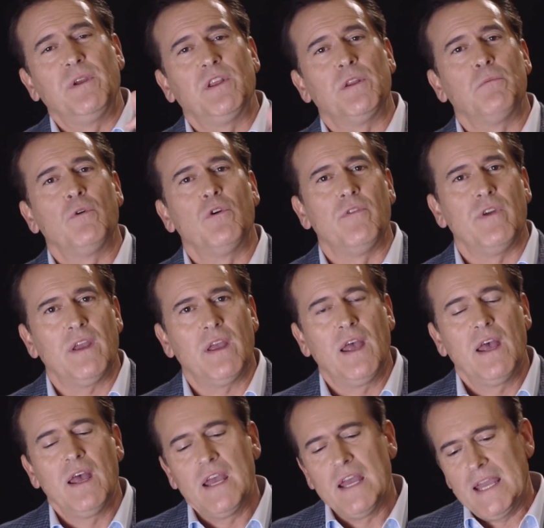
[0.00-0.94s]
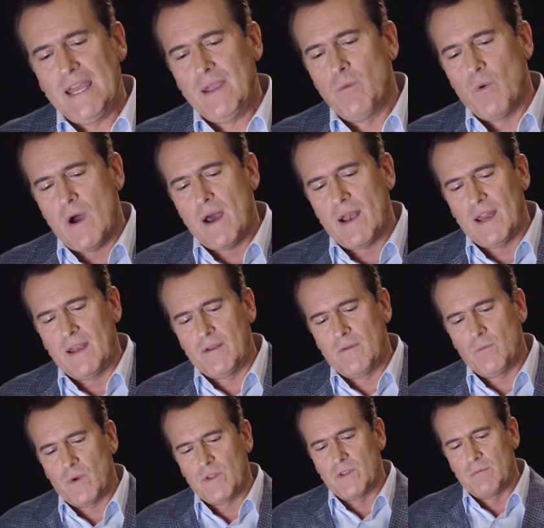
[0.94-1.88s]
be in the movie. He
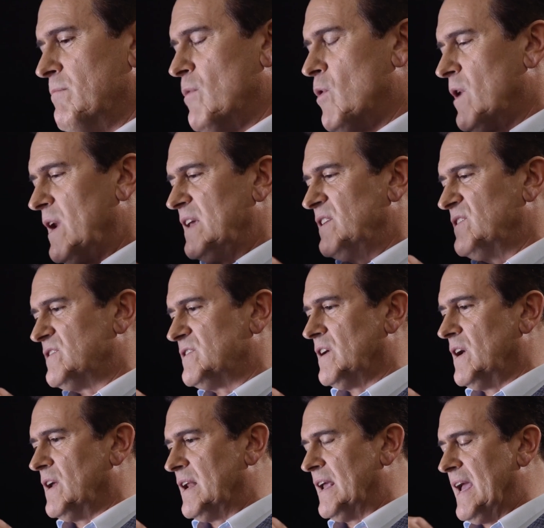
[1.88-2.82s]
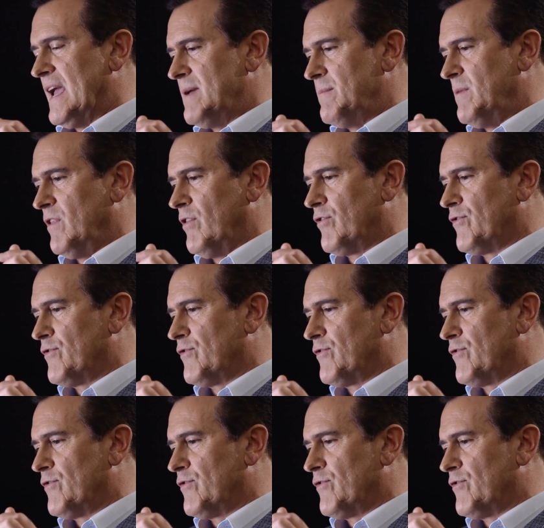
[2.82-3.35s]
wanted, when the morning sun came in